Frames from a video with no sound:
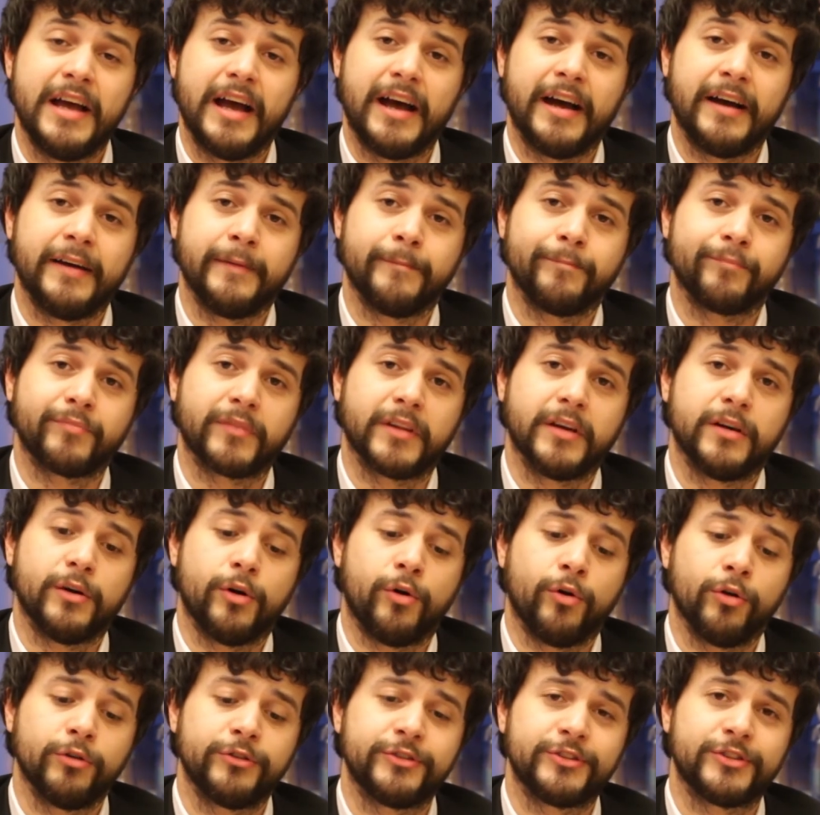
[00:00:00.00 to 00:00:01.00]

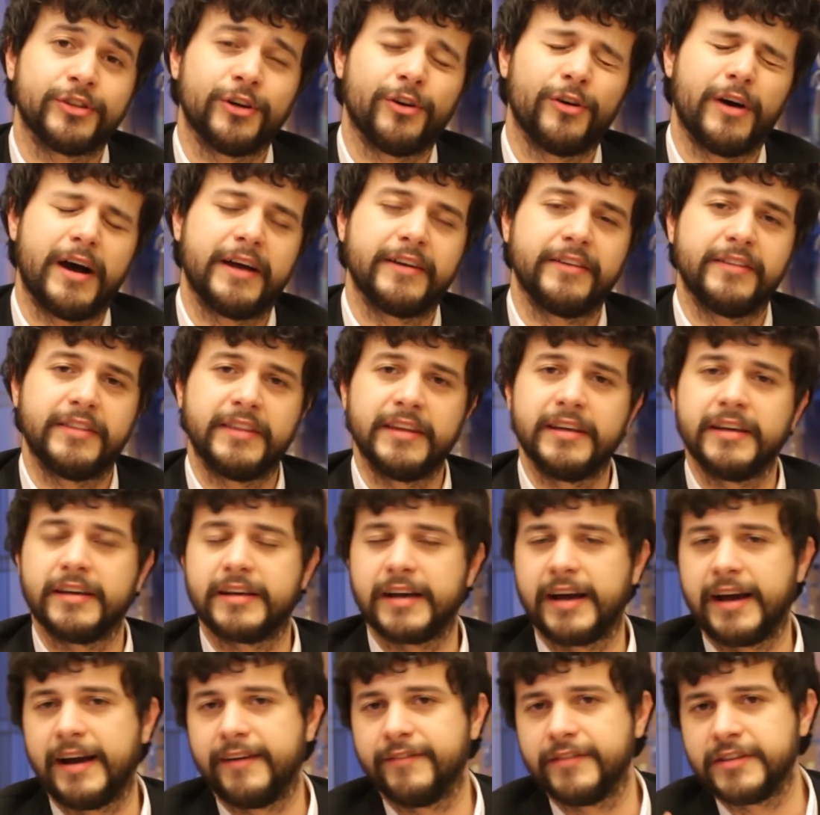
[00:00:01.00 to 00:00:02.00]
Also, I think
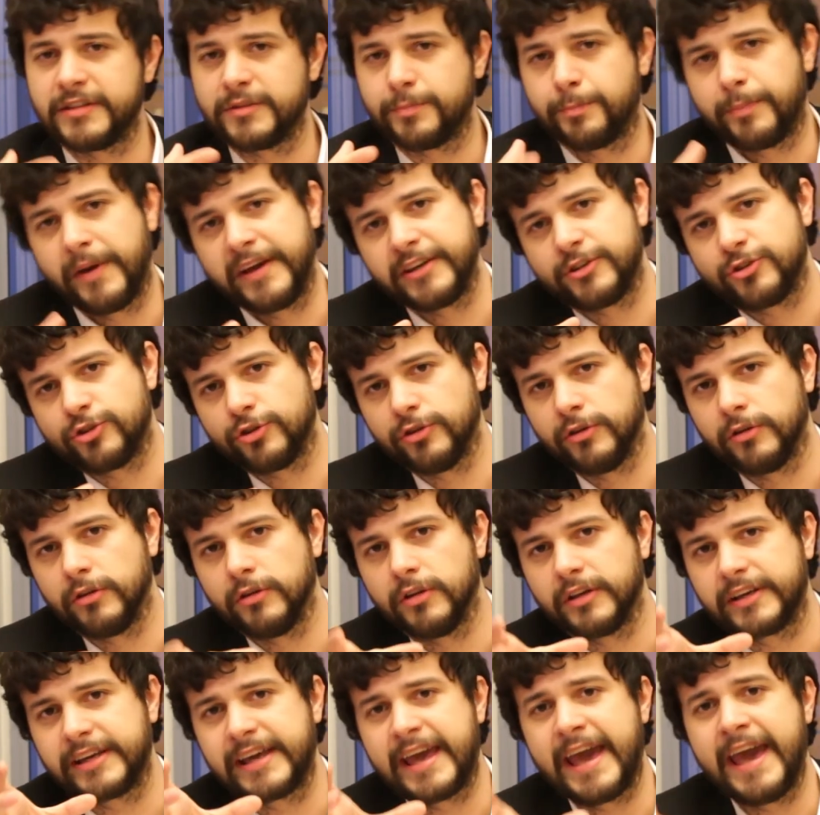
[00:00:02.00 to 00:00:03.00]
I have a
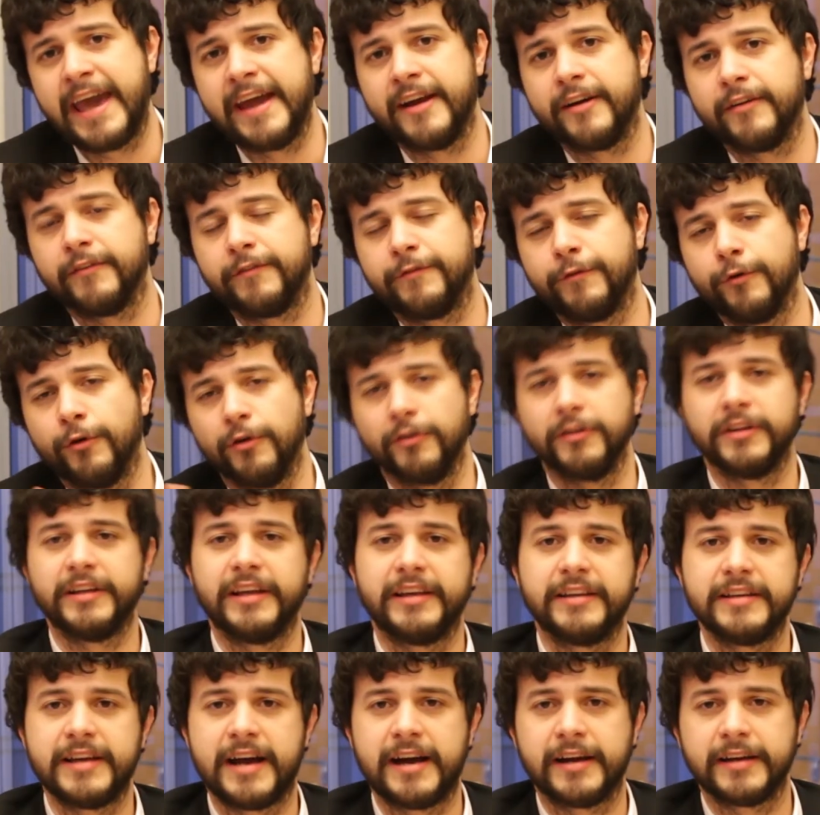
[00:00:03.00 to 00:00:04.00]
special care for the
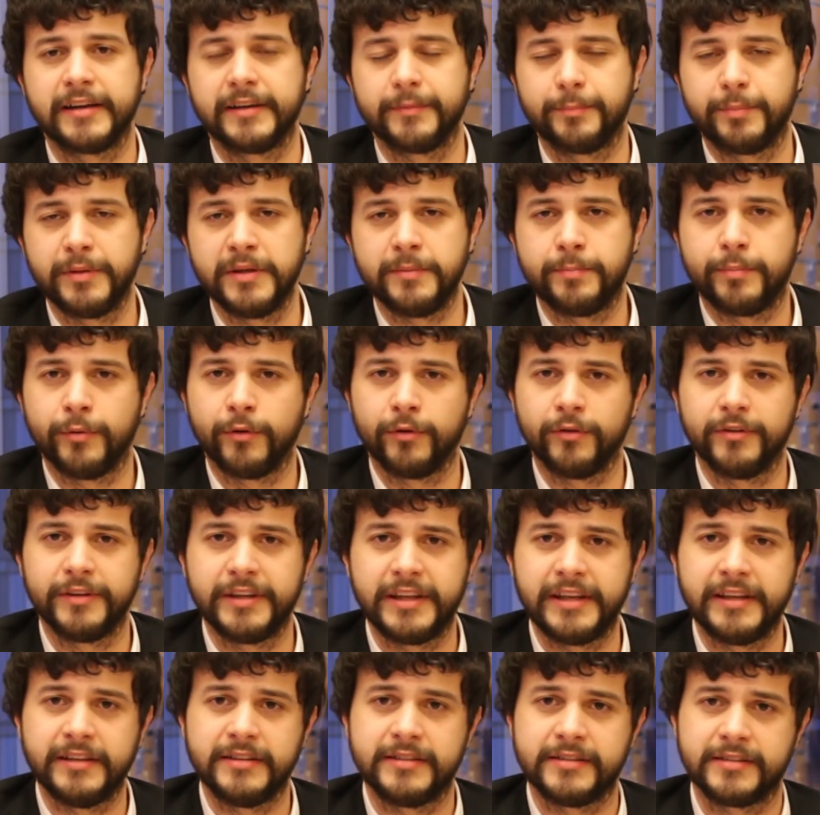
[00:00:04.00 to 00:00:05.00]
young people
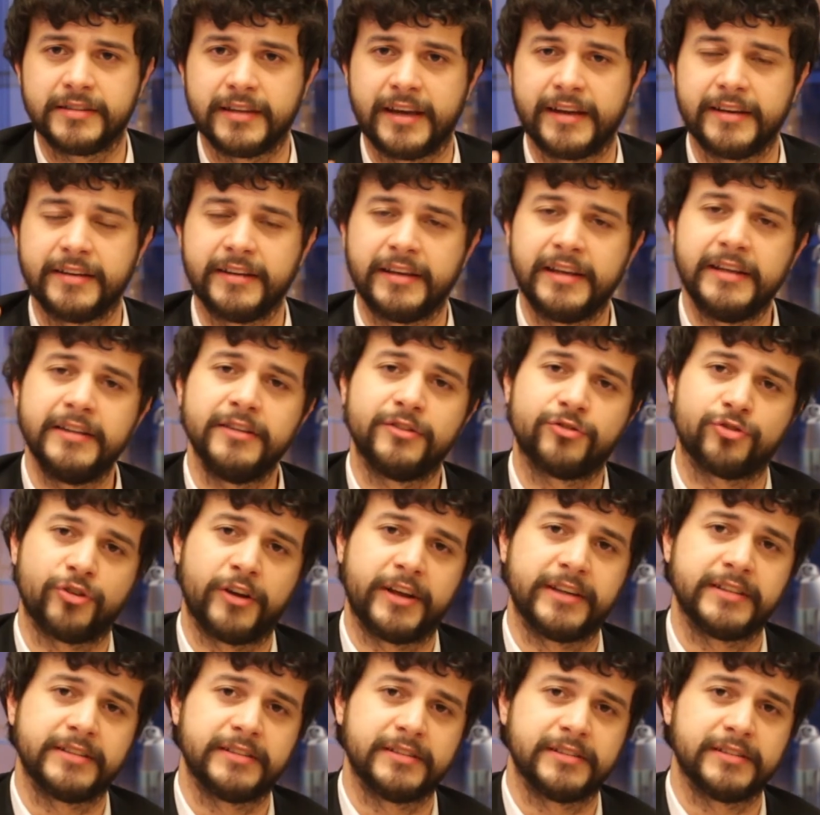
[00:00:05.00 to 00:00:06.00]
needs and
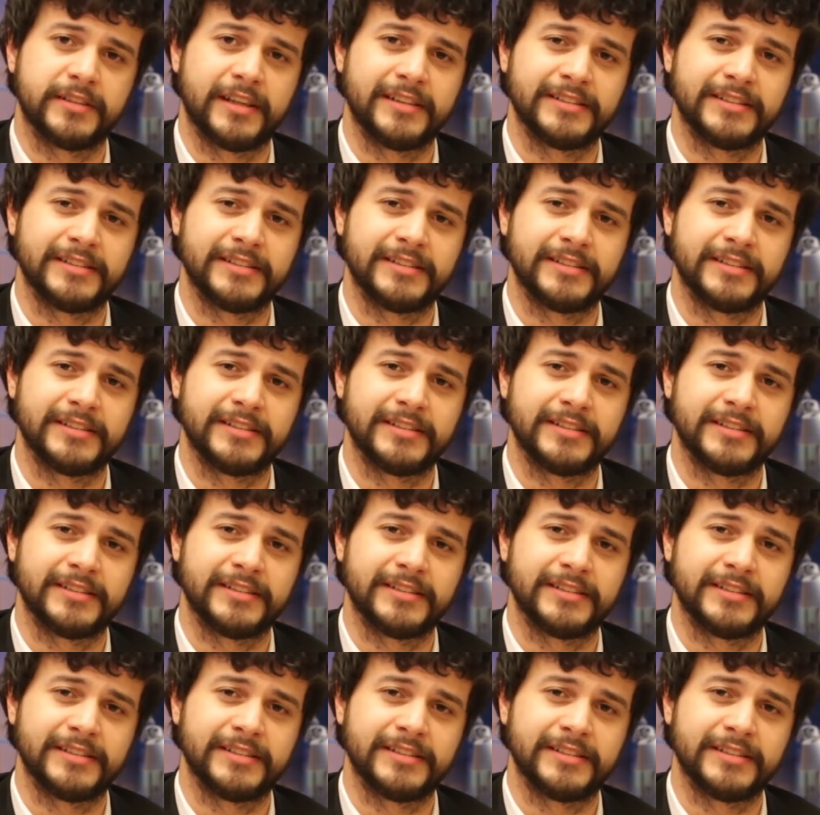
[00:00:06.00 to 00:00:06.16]
interests.